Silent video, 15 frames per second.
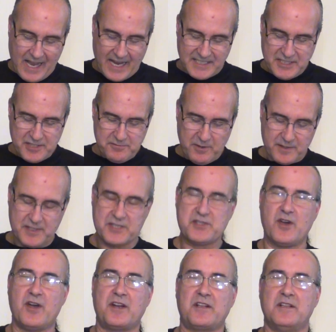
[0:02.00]
I just wrote this
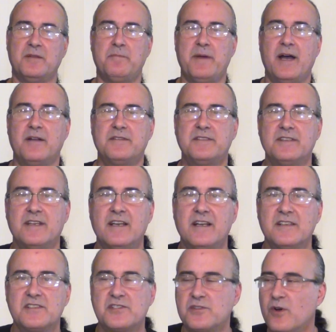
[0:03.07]
article about a
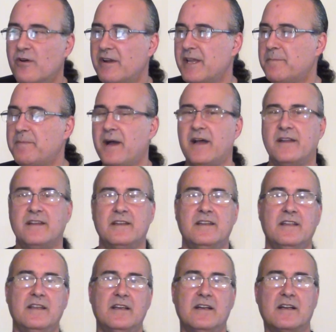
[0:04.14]
story about
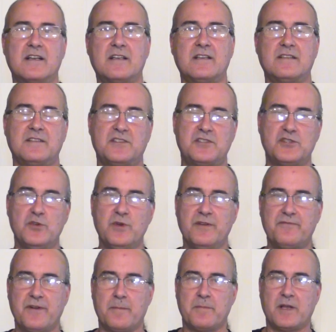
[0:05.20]
a student
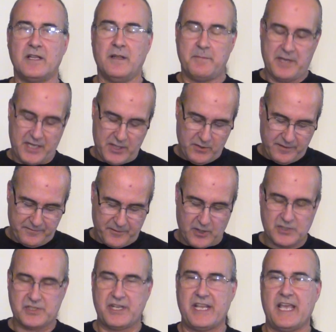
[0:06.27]
from Columbia
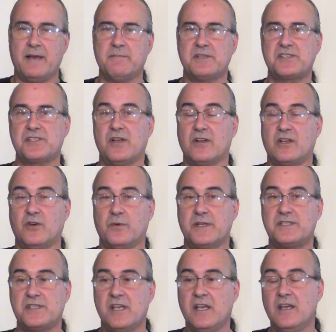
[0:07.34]
University, Emma
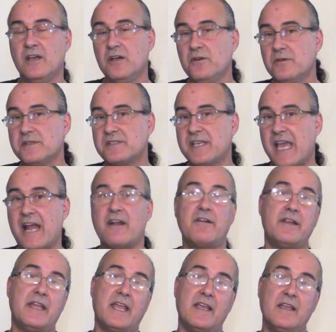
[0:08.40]
Sulkowicz, who is
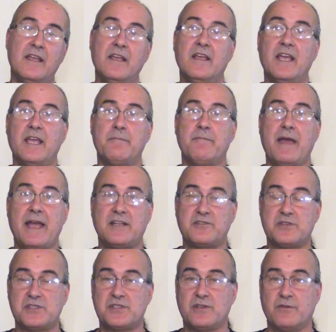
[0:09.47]
carrying a
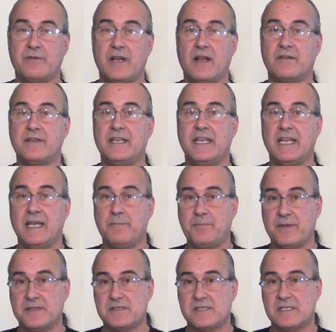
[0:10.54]
mattress around
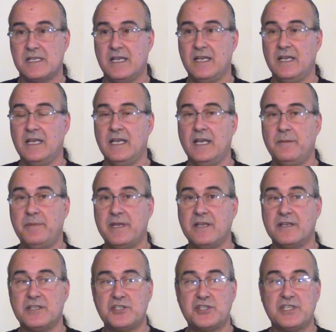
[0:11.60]
campus
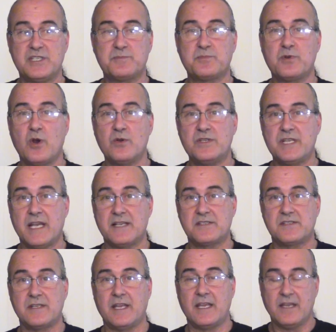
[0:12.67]
because she's
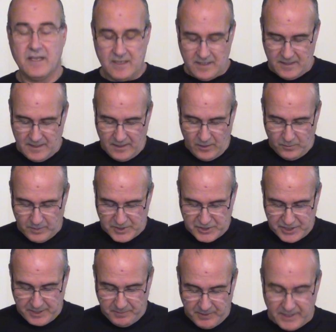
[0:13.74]
protesting what
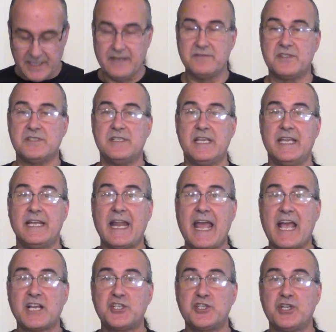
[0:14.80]
she believes is the
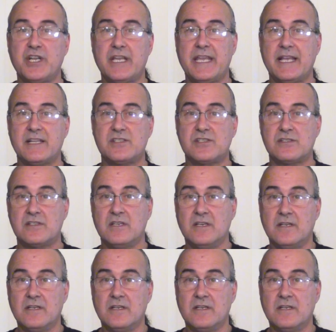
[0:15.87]
inaction against